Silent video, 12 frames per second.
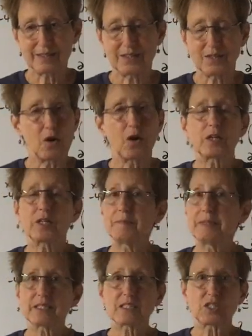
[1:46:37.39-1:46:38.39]
there aren't going to
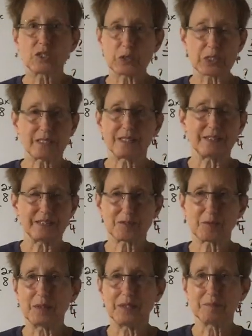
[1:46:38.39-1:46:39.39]
be excuses on this
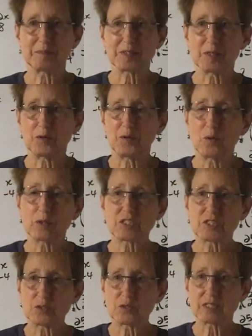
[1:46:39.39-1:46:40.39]
one. So no
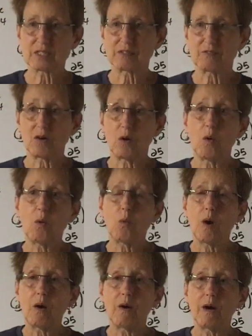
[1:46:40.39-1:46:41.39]
excuses of, oh,
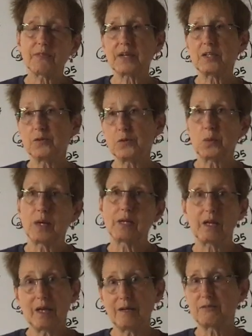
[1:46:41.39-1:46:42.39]
well, I thought you knew I
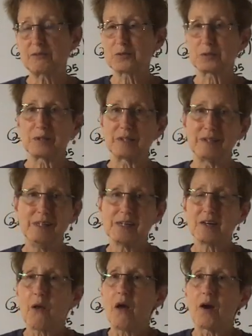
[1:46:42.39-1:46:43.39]
left, or
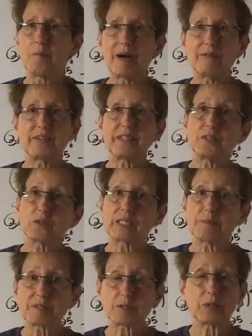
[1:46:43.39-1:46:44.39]
my video
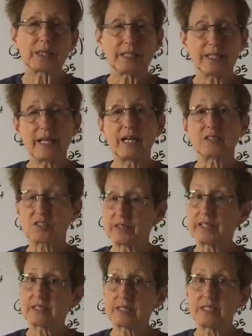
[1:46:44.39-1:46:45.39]
keeps going in and out. So
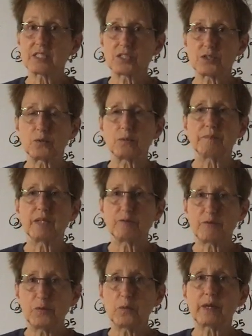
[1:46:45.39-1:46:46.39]
that's an issue.
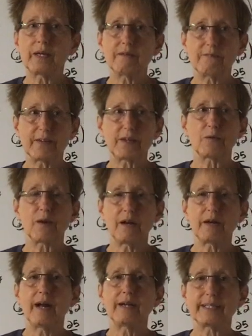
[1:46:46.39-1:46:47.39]
If you can't figure
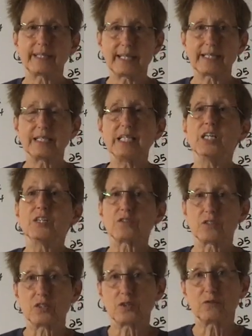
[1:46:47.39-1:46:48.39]
out how to get it
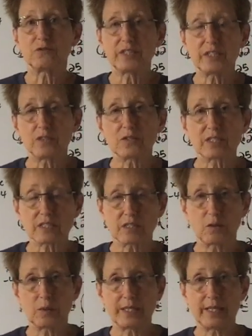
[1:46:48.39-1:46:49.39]
so that your video doesn't
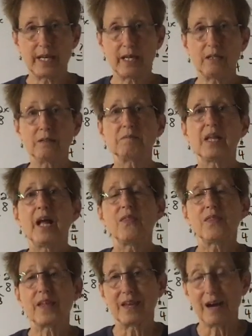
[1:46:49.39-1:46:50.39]
go in and out,
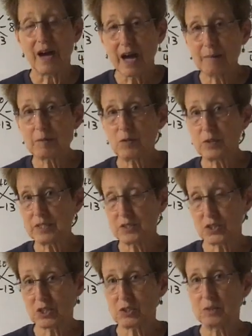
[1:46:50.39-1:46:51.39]
then I'm going to
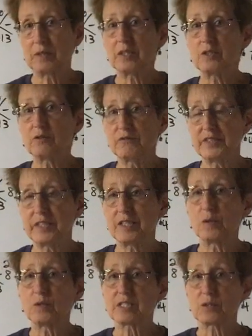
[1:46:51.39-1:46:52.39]
assume that your
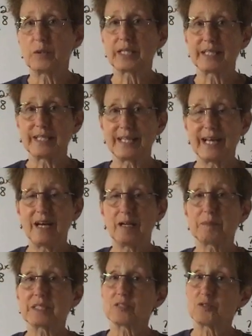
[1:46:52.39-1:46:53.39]
video is going in and
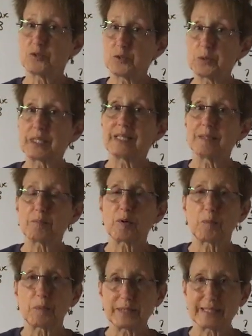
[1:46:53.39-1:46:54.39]
out because you're doing
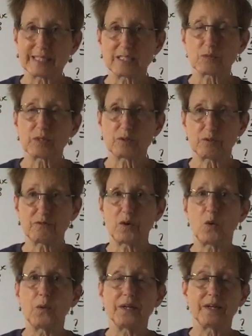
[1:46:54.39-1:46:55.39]
inappropriate things with your
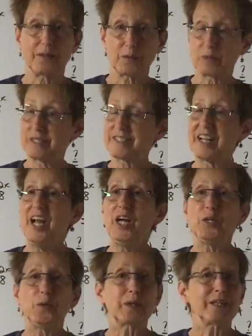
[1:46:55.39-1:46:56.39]
phone. In other words,
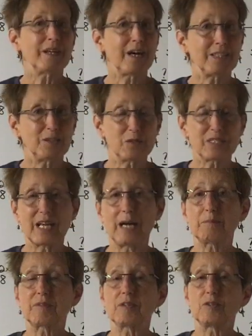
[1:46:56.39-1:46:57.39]
you cannot use
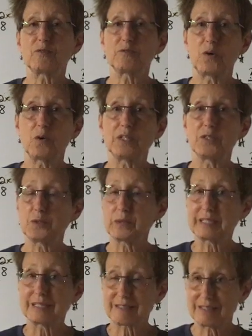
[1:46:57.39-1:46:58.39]
apps on your phone and do
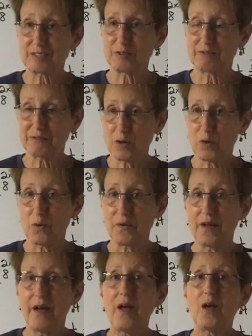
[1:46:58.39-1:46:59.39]
things on your
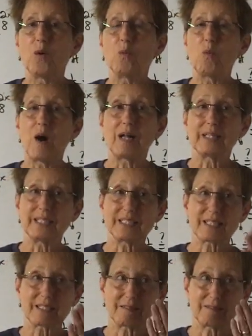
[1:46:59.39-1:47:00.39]
phone while
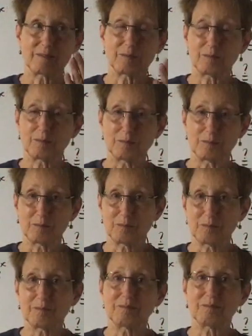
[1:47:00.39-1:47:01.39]
it's
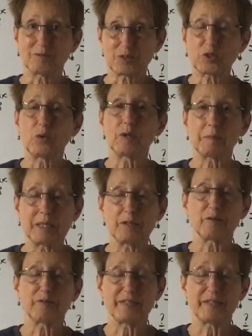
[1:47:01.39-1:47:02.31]
showing me your